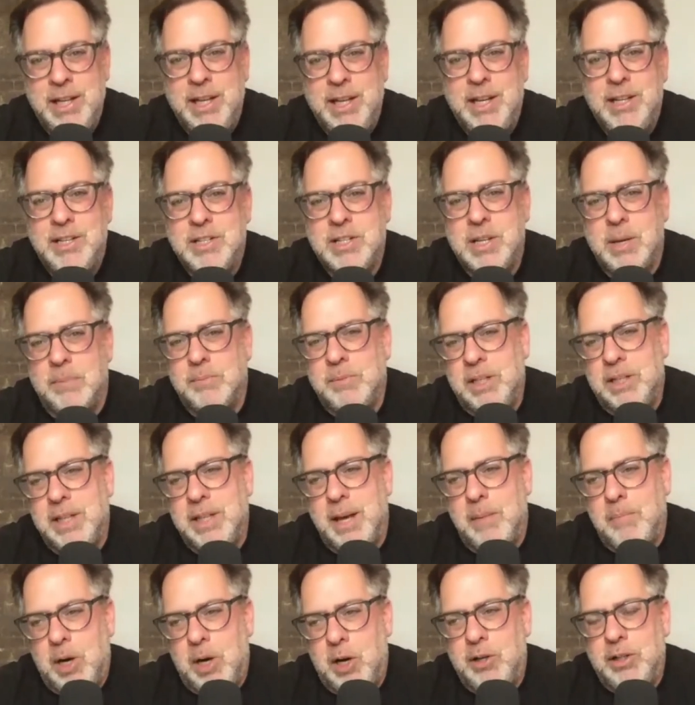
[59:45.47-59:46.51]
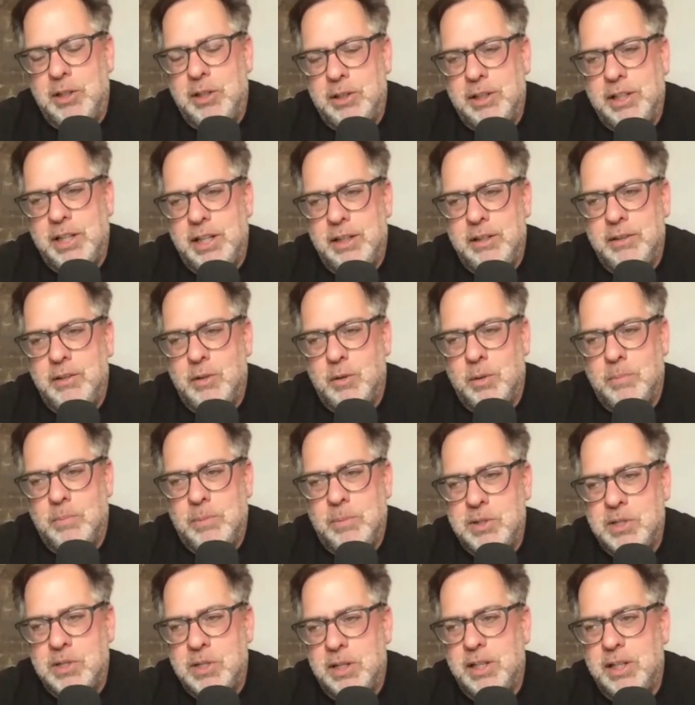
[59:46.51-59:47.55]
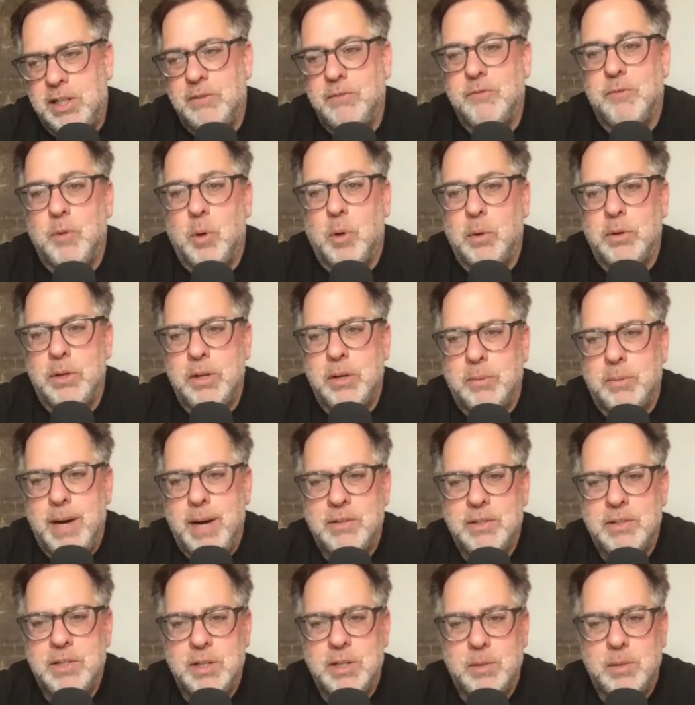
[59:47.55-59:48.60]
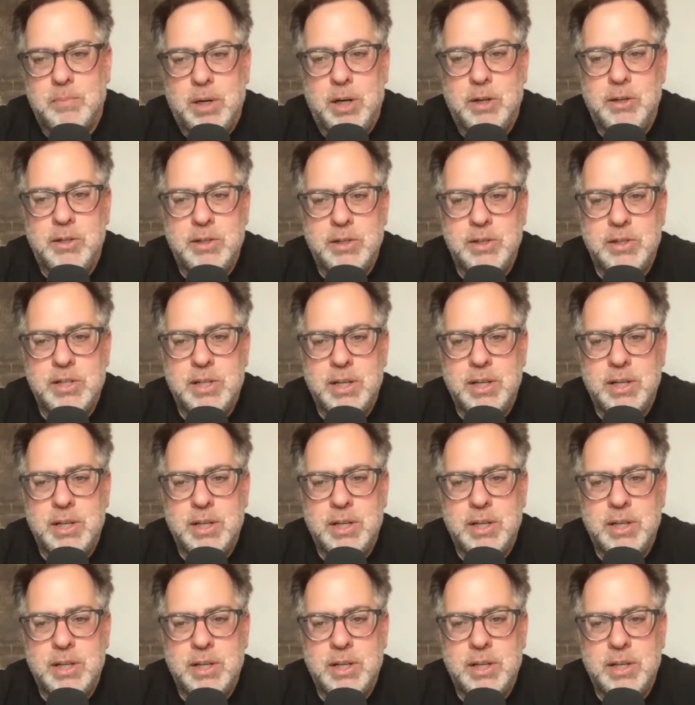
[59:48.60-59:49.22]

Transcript: something that partner can or person can forward around to the partnership.